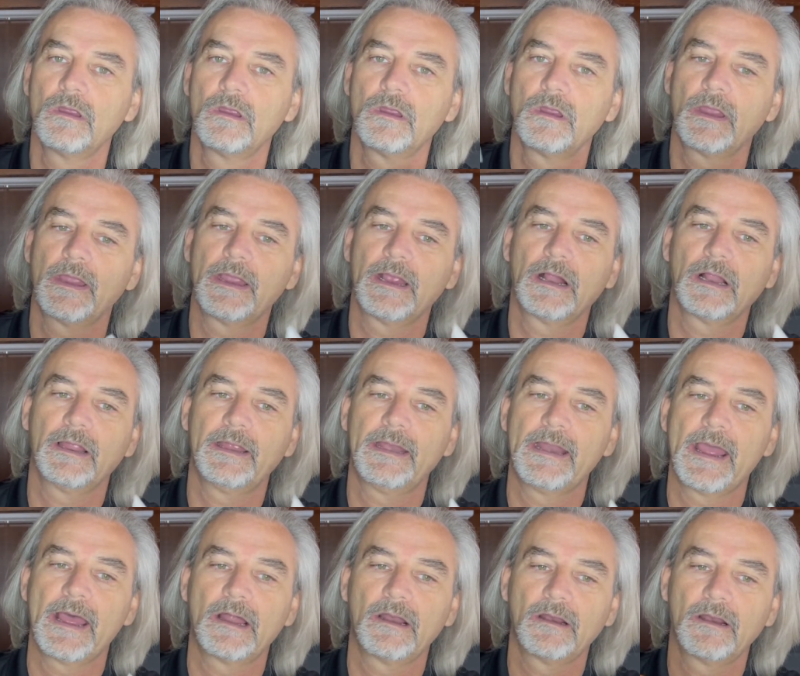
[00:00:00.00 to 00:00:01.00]
and clean
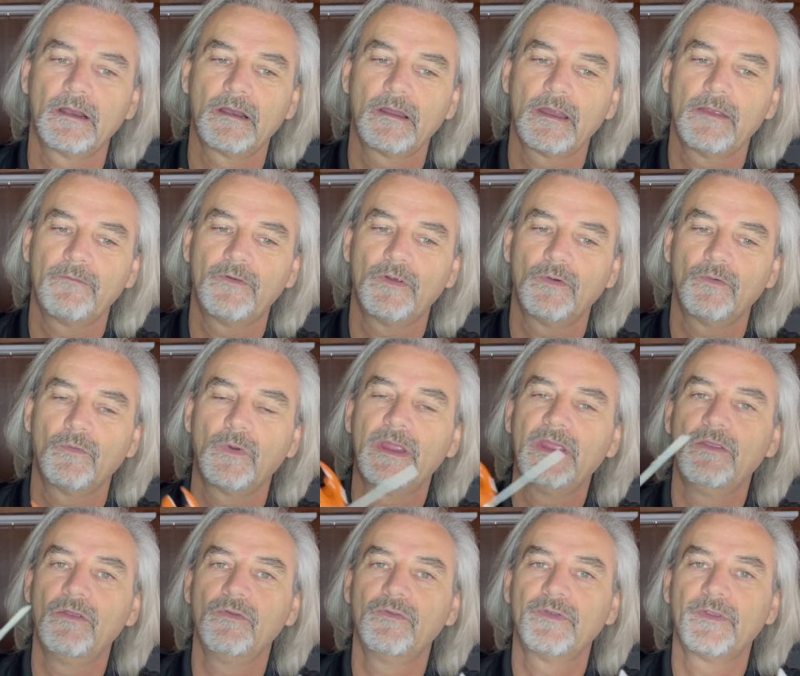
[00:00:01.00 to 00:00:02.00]
out if you're
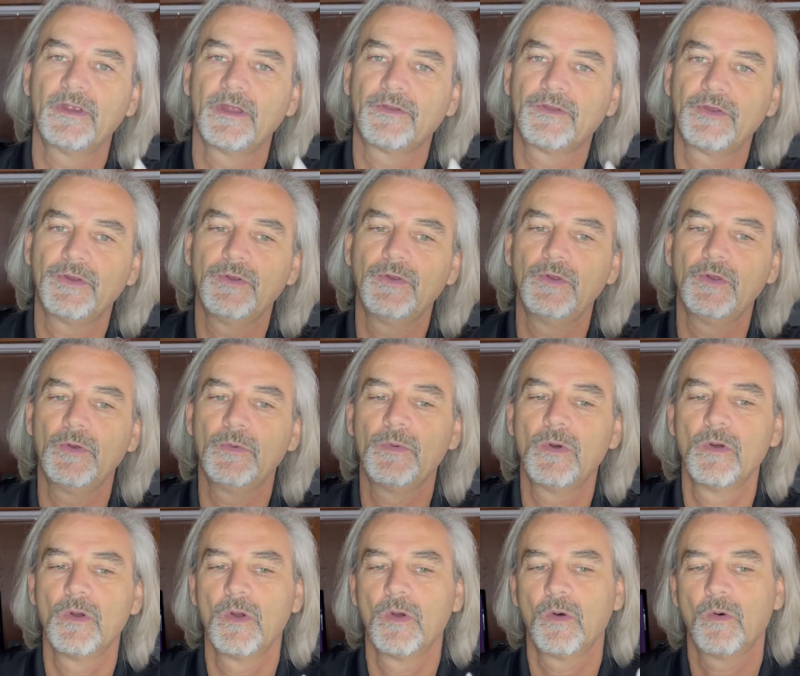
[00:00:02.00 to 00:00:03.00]
reusing a tube
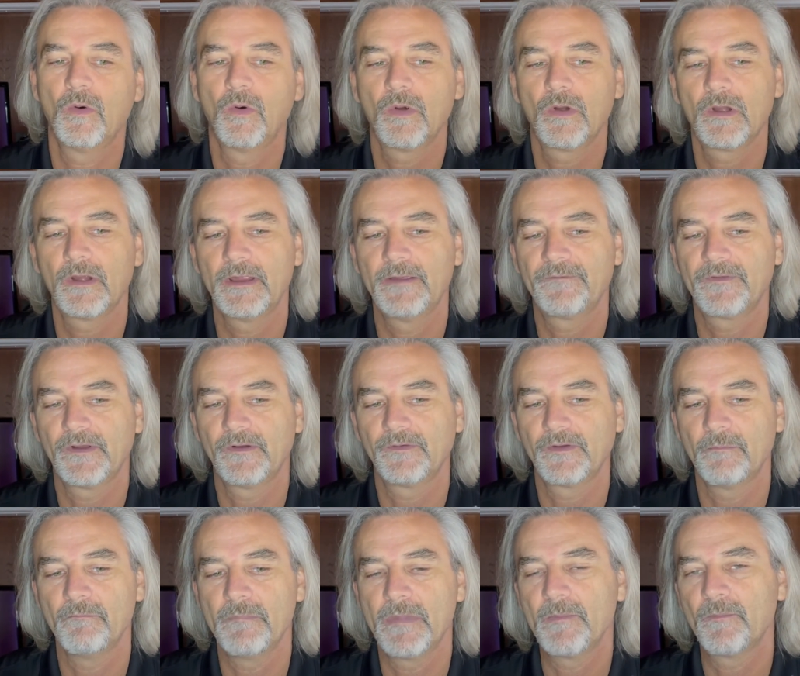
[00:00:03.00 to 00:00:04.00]
or if there's a
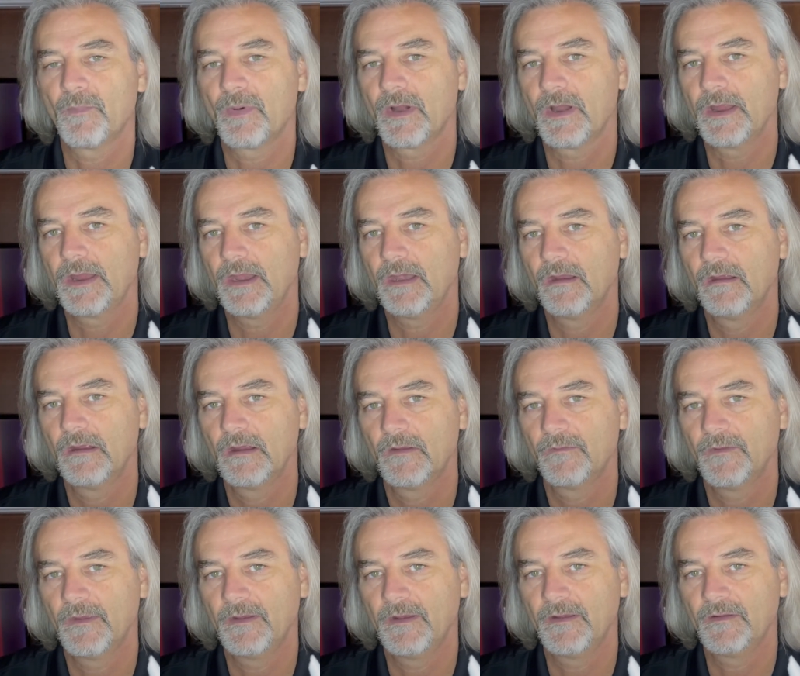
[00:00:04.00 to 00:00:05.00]
membrane
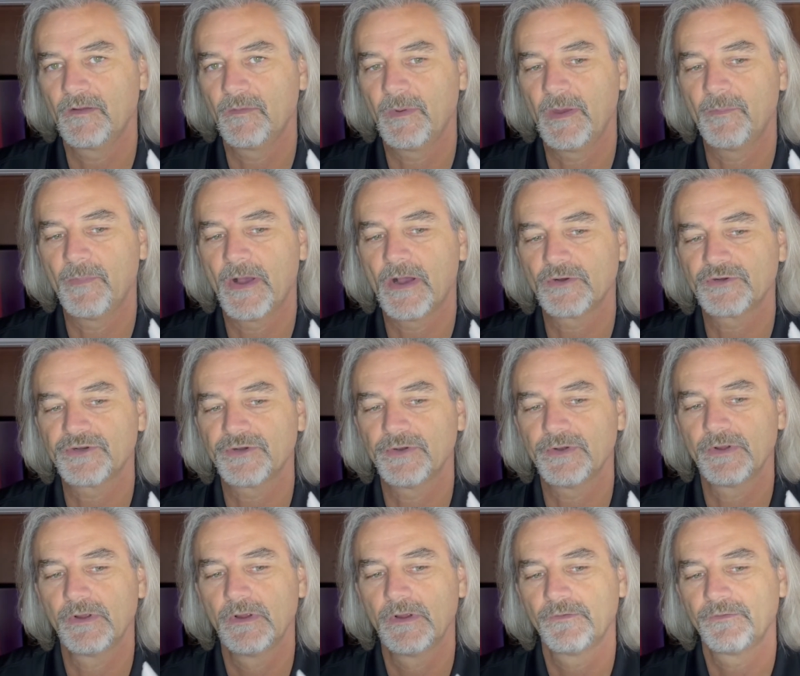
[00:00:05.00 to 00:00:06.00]
that needs to be
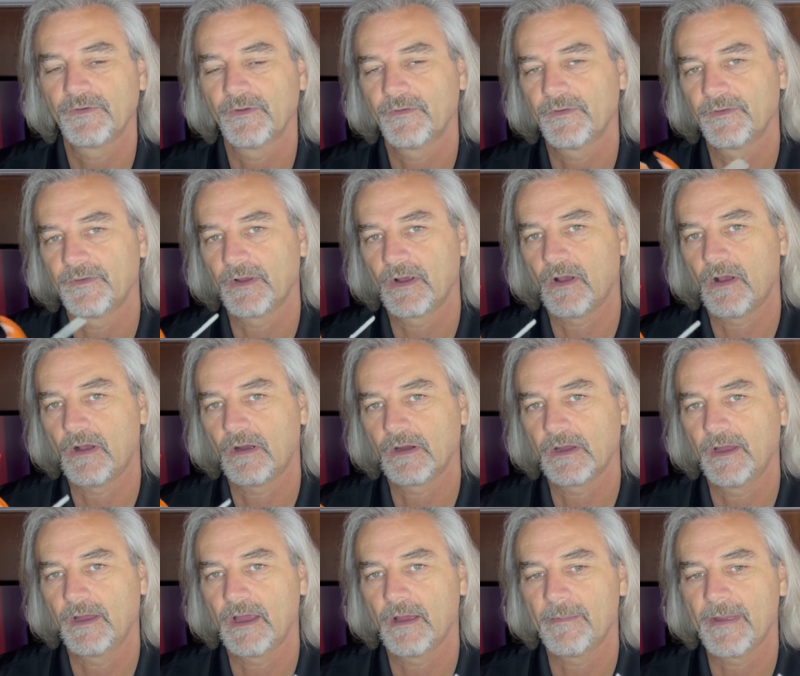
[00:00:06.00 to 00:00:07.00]
punctured so that the caulk
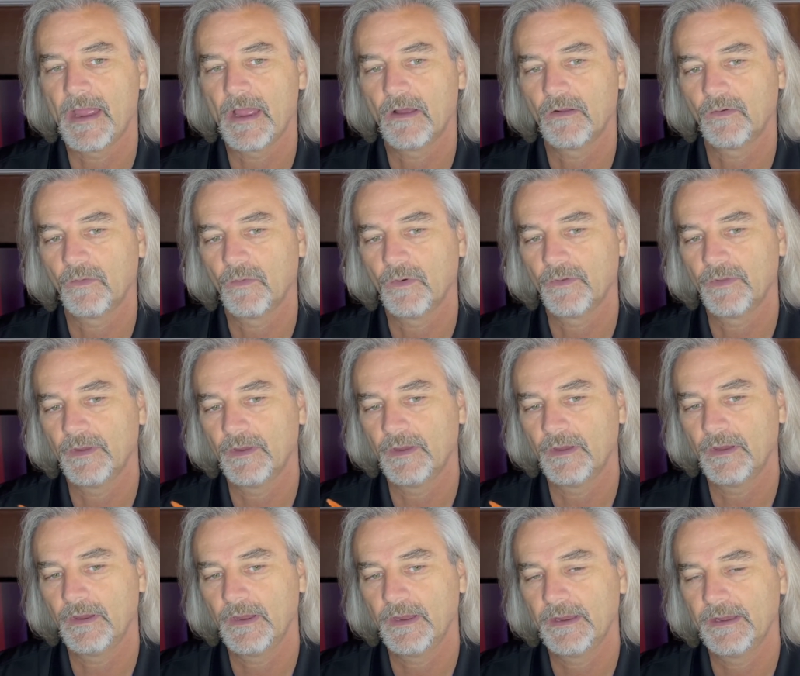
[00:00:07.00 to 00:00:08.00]
can come out, or
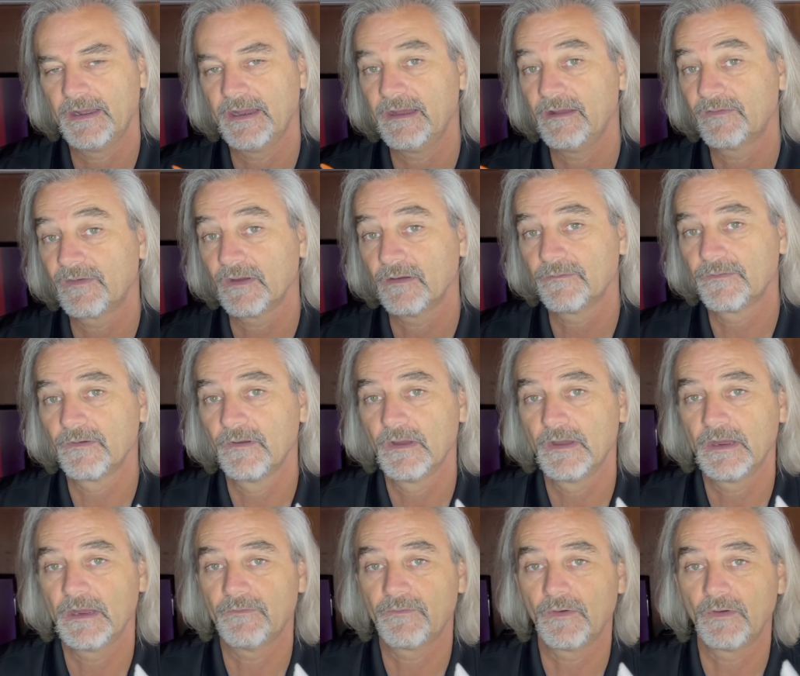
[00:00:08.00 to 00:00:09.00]
the adhesive
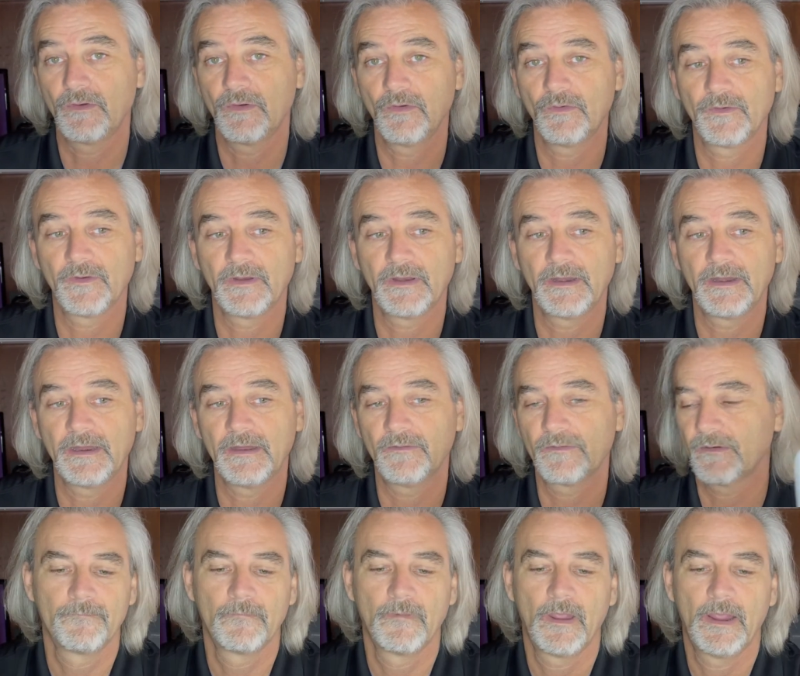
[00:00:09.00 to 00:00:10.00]
if you're using
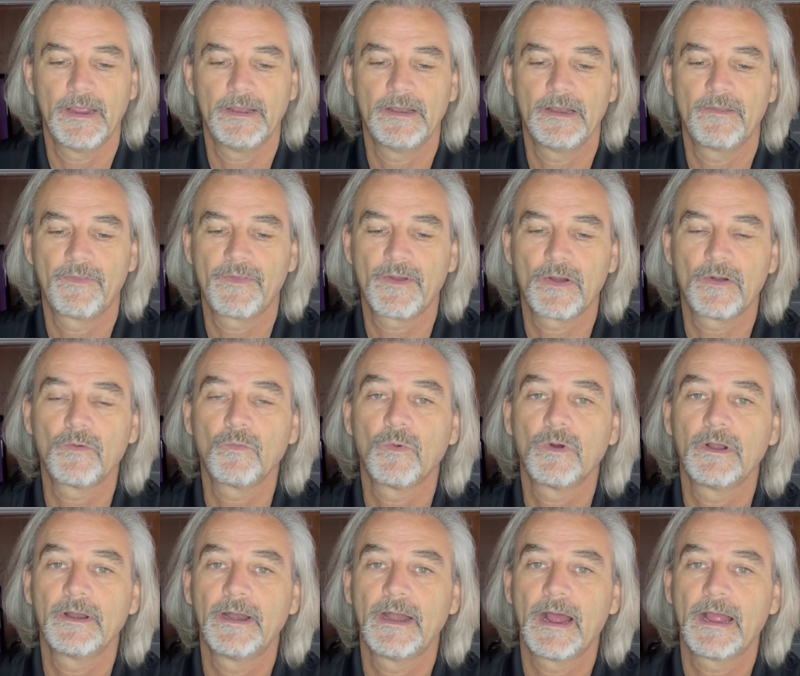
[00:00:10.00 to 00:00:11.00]
adhesive. And the third
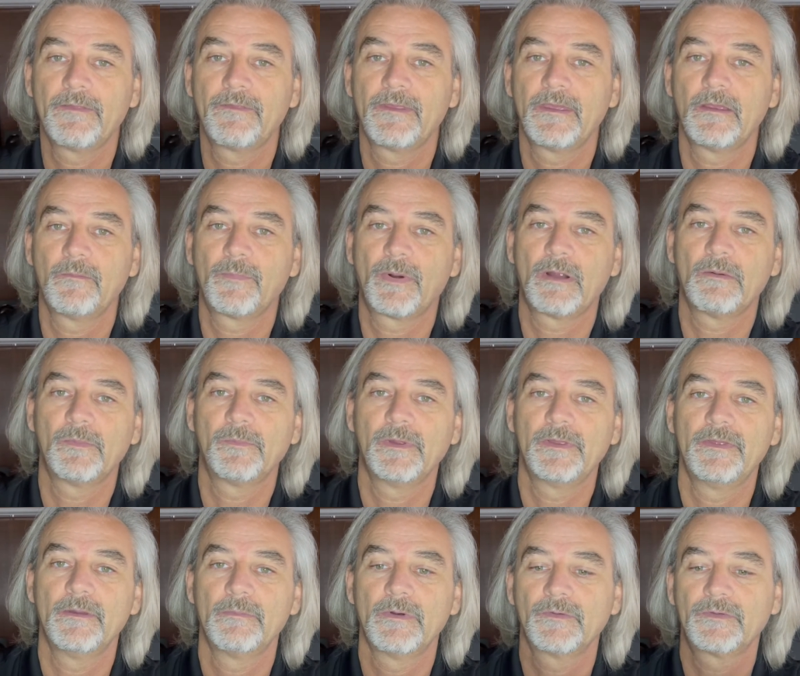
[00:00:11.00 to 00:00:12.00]
one, and I think probably
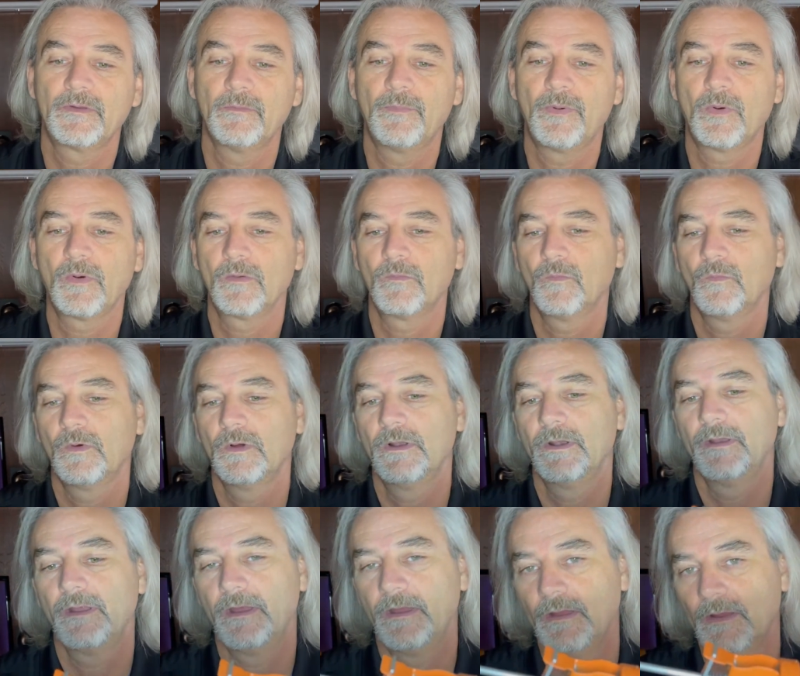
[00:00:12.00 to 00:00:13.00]
the most important one,
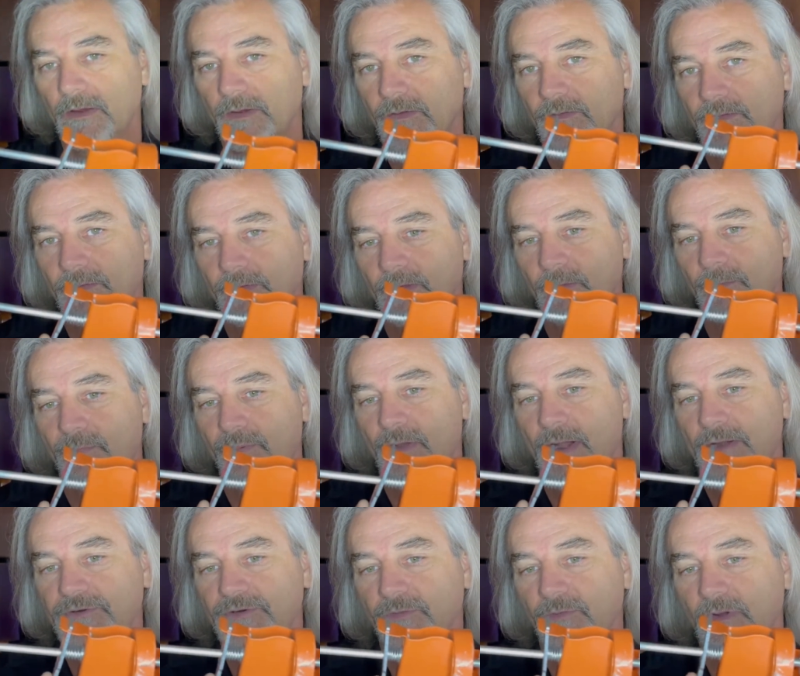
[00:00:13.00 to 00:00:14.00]
is the
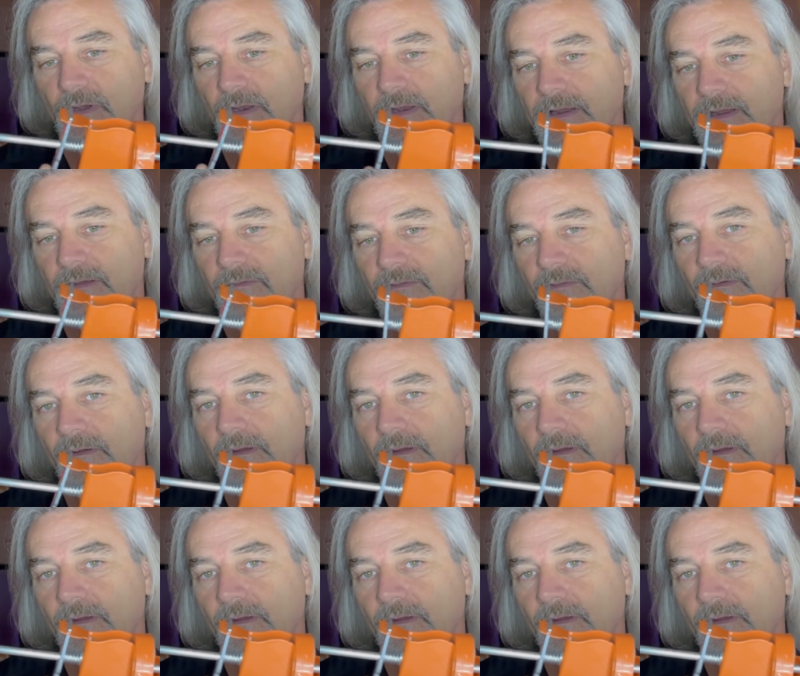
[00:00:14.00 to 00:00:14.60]
pressure release.